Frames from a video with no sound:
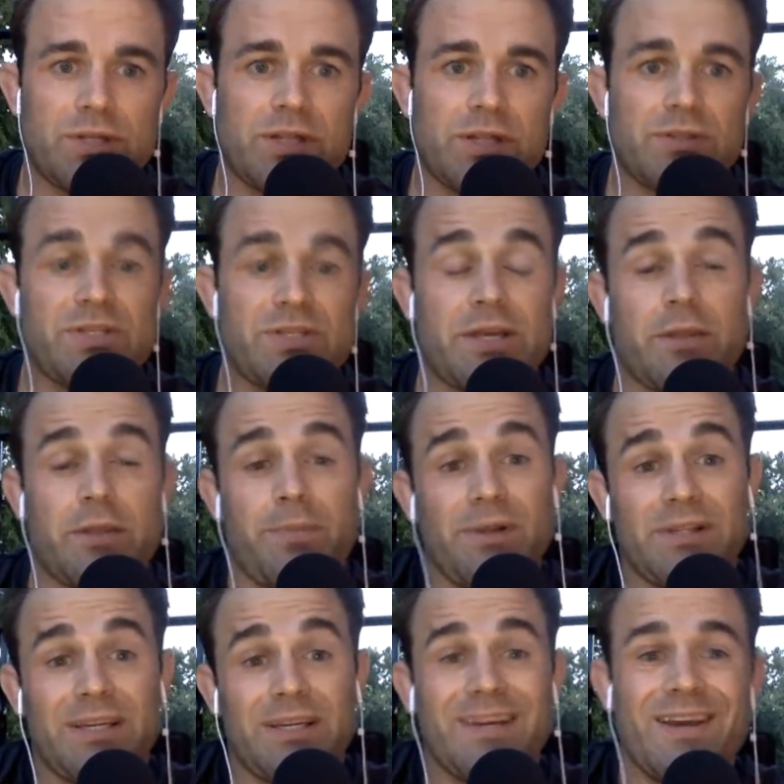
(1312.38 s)
the other side of the
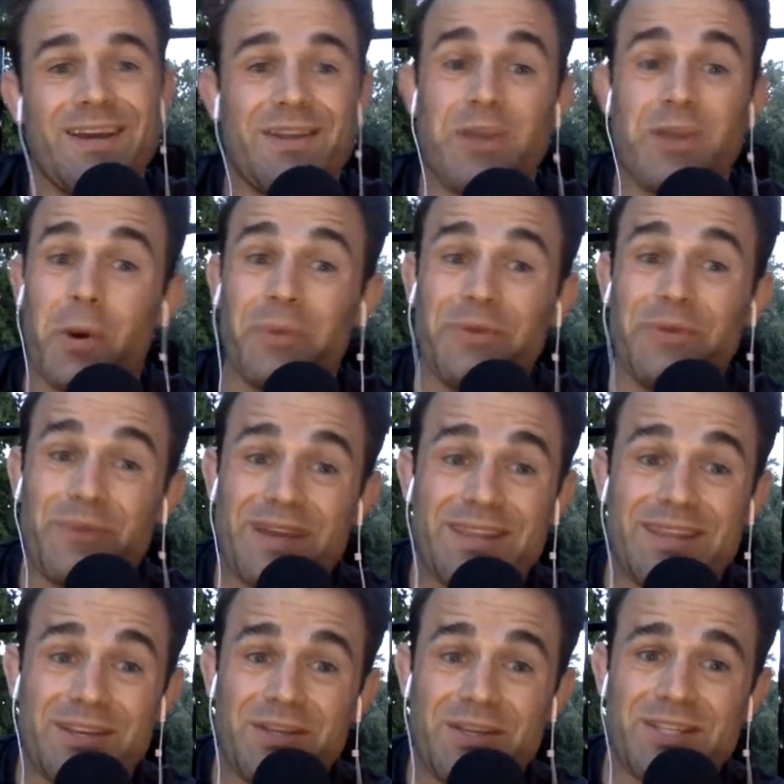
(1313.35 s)
building, the only way
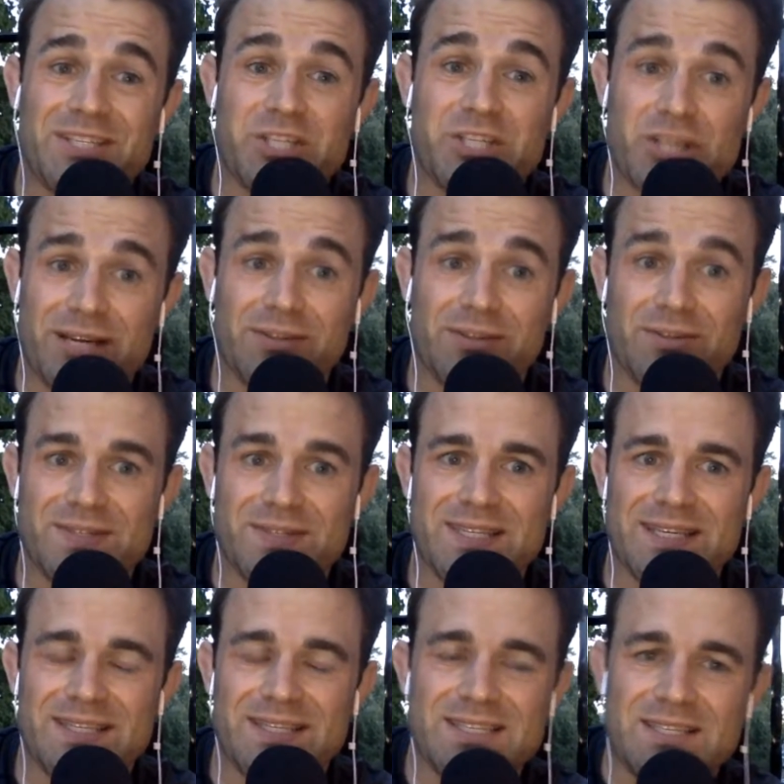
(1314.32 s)
that you get to check those
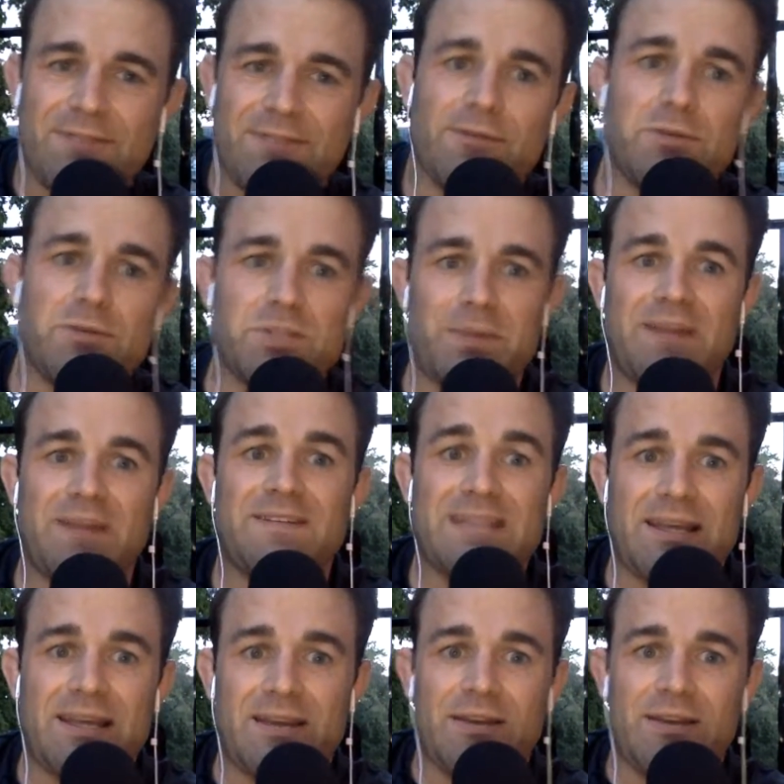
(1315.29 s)
things is if you spend
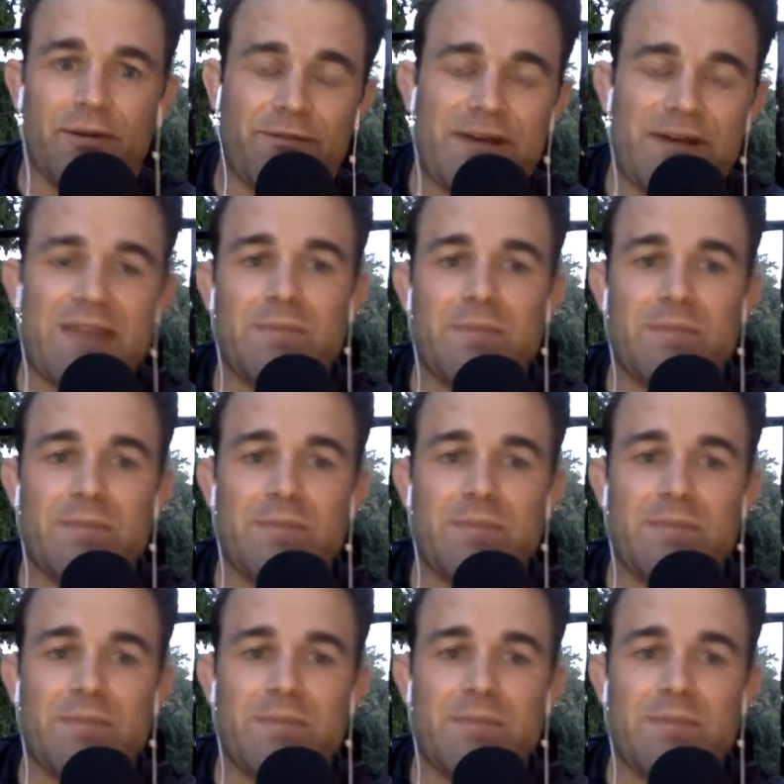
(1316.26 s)
5